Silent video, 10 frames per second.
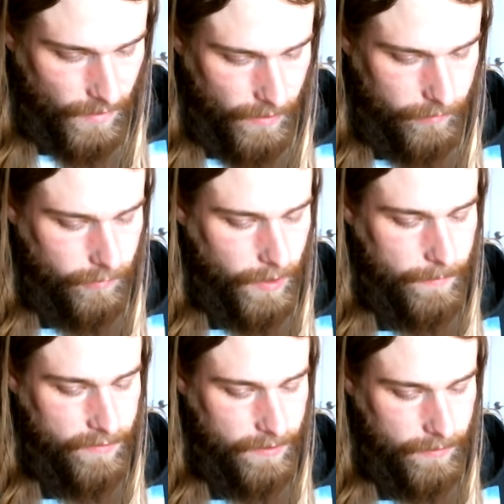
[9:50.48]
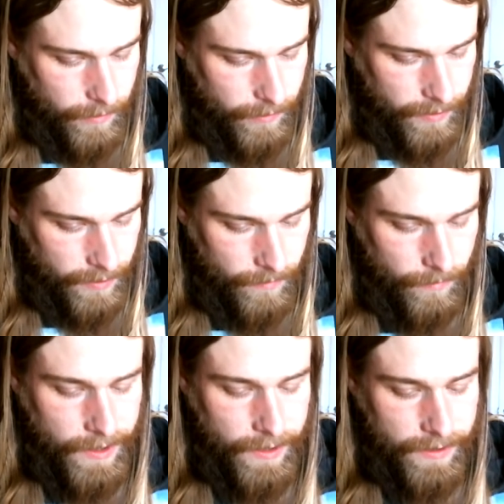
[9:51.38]
He describes eternity
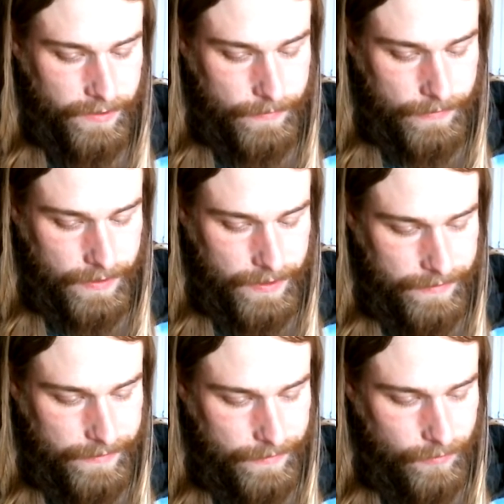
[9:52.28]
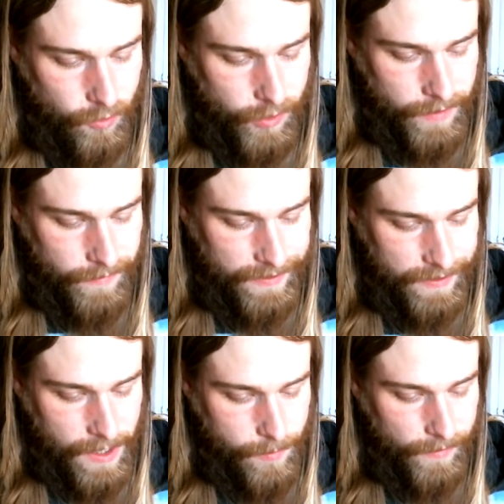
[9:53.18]
greeting us with a kiss and the joy of
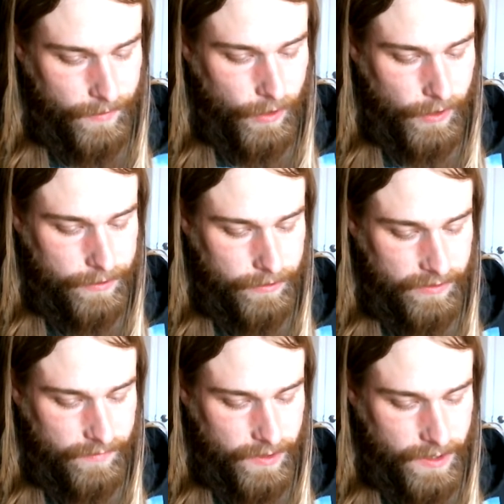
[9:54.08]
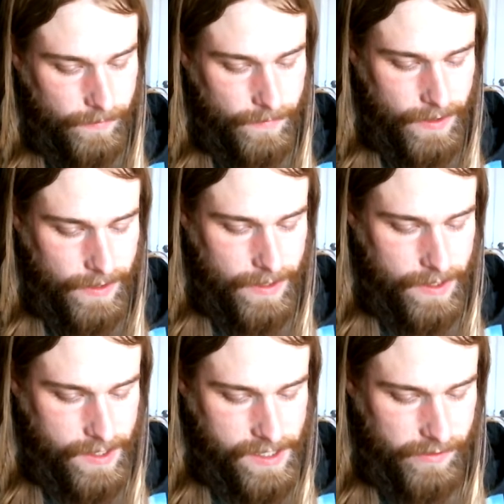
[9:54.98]
escaping the clutches of time.
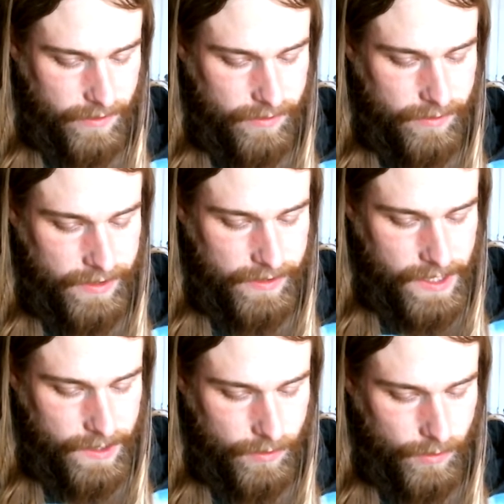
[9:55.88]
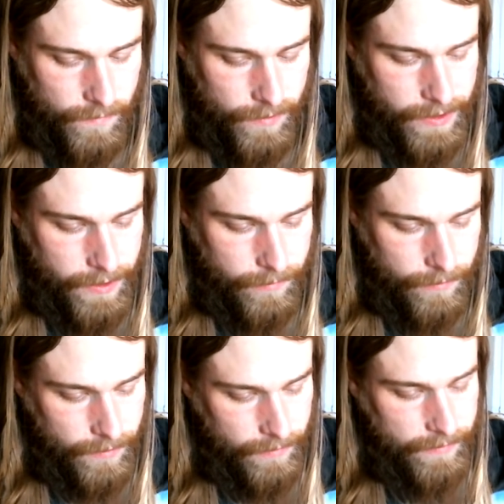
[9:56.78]
Eternity takes over and
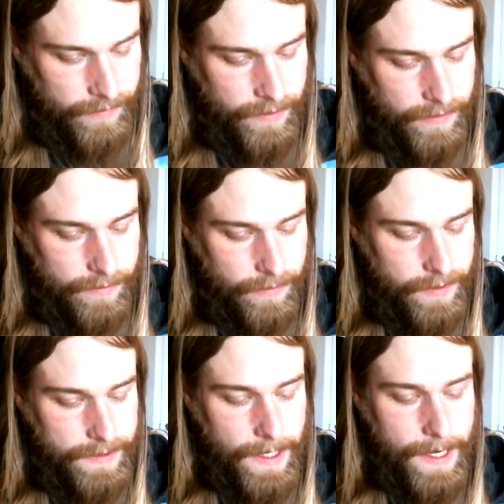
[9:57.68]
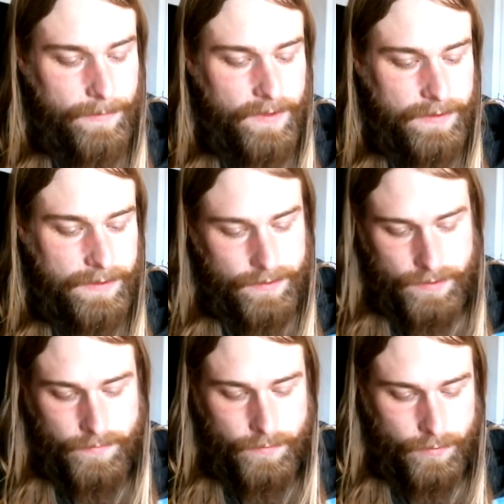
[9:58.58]
introduces us to the
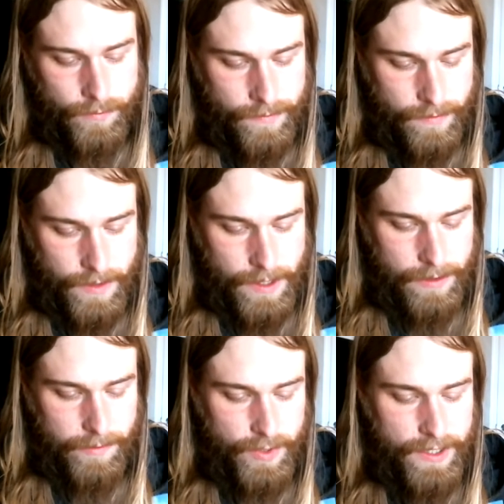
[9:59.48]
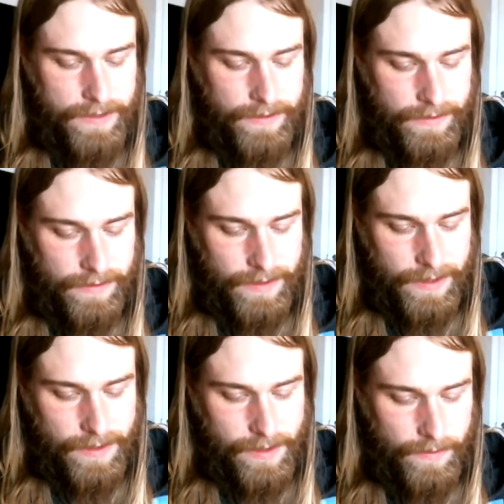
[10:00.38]
timelessness of truth, peace,
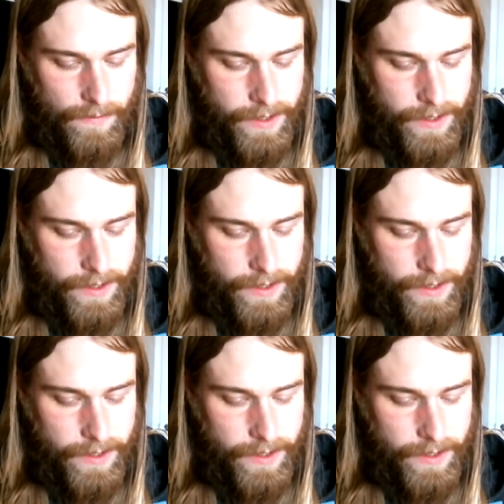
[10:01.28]
and